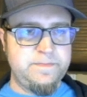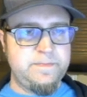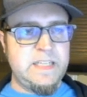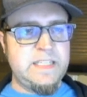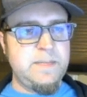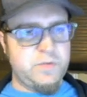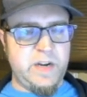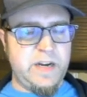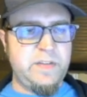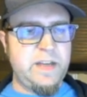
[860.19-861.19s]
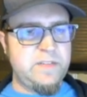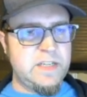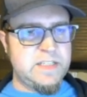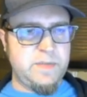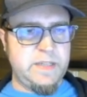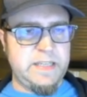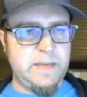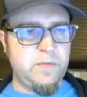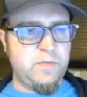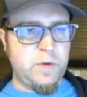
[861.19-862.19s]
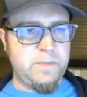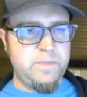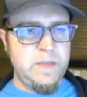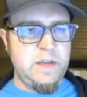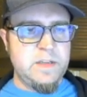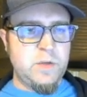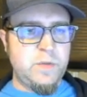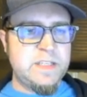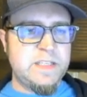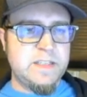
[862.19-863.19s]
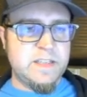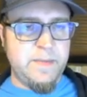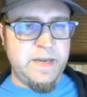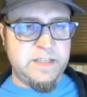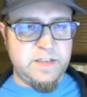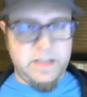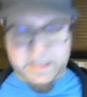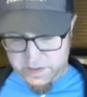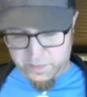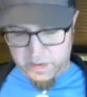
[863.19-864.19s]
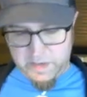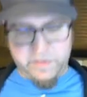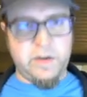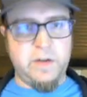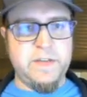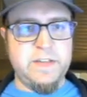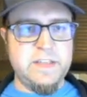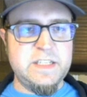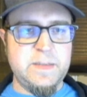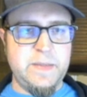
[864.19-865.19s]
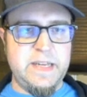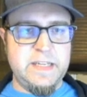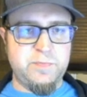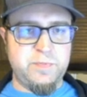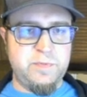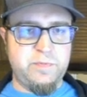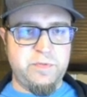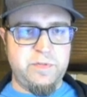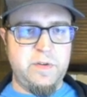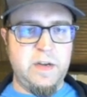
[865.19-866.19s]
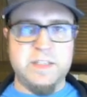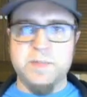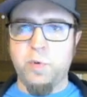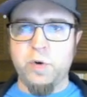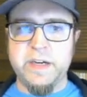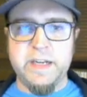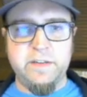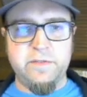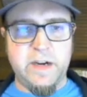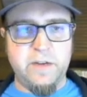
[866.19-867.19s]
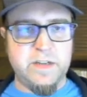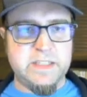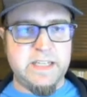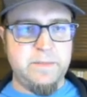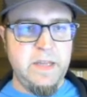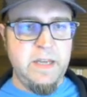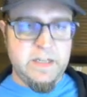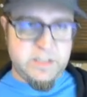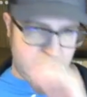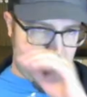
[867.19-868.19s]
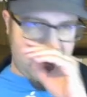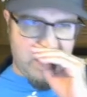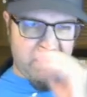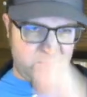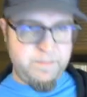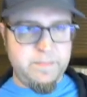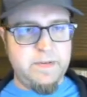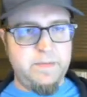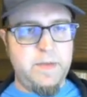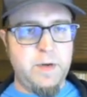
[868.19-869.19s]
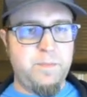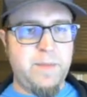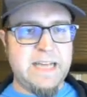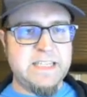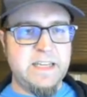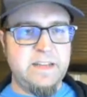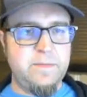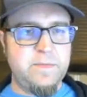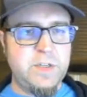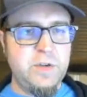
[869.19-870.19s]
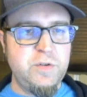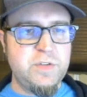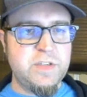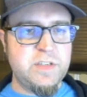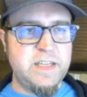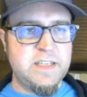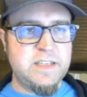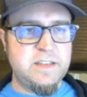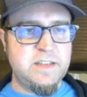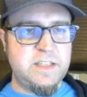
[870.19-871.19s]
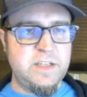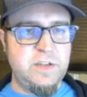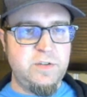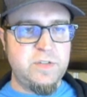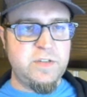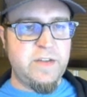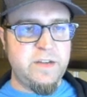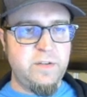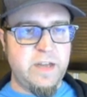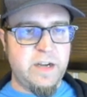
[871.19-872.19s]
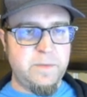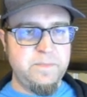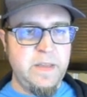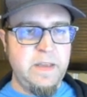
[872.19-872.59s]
That seems right. I think I've done something like that before. So this is, I mean, as you probably recall, this is something that is supported in Firefox now. So, passing to-dos is the to-dos value there.